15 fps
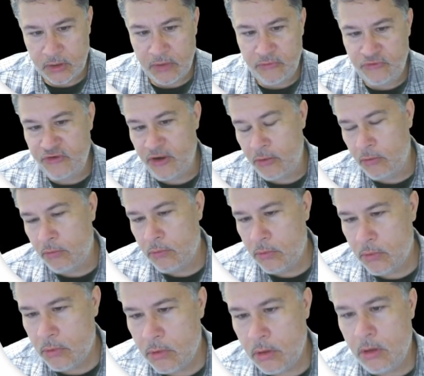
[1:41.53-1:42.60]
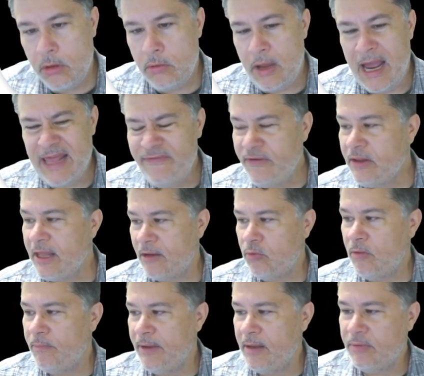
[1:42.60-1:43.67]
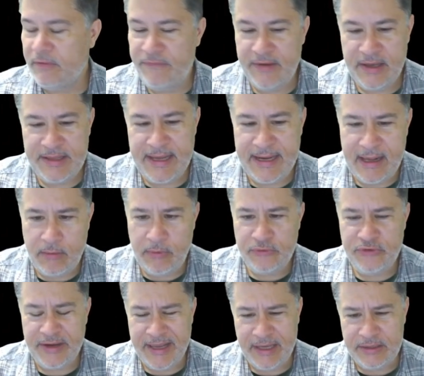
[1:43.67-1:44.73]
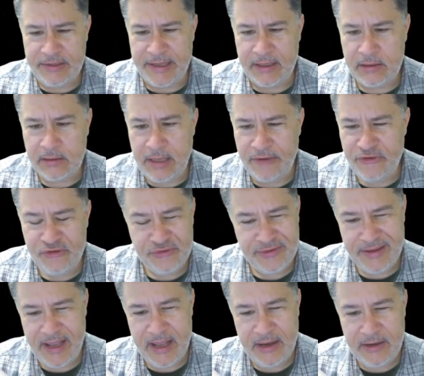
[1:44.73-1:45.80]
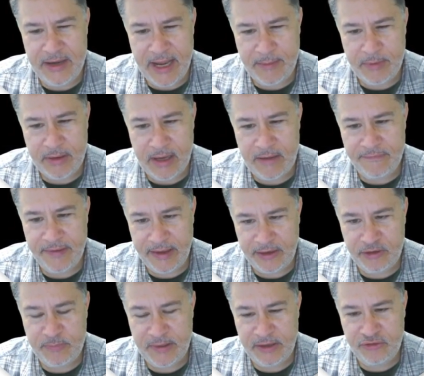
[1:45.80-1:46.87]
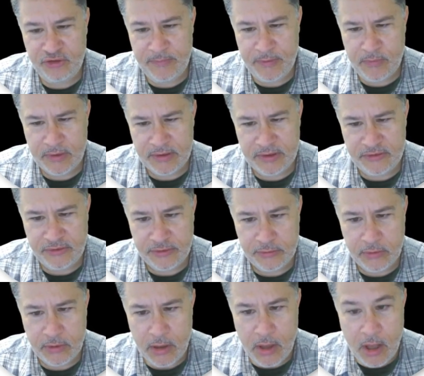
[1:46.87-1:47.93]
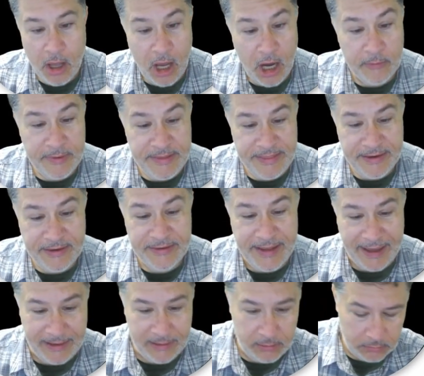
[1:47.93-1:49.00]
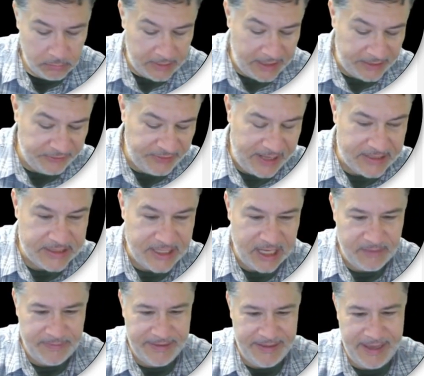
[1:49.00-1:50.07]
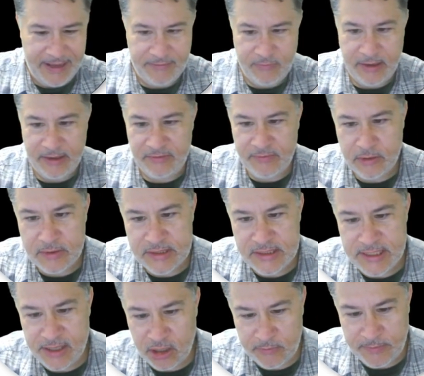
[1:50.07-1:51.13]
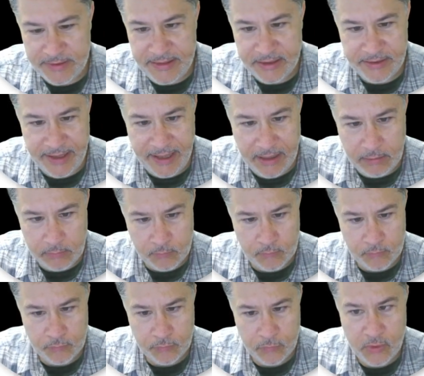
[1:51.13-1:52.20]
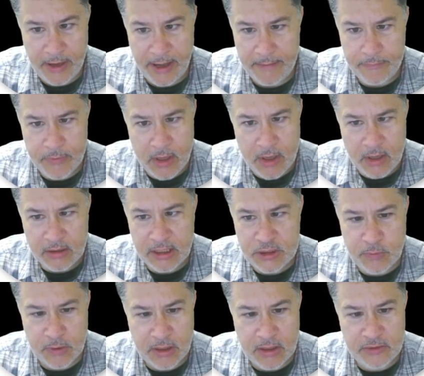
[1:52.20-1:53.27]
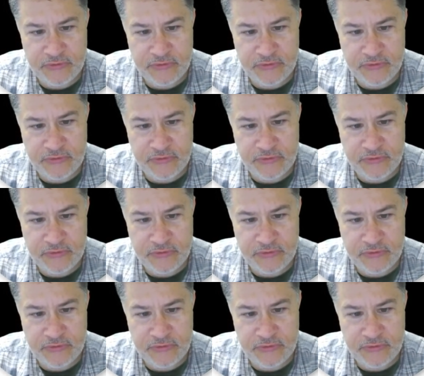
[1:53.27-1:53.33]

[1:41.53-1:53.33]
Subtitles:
So, I feel like we'll be able to figure that out once I get a letter. I just can't name it offhand, but it should be one of the two. Are we there yet? That's got to be yet, right? We always say, are we there yet? Okay, let's work.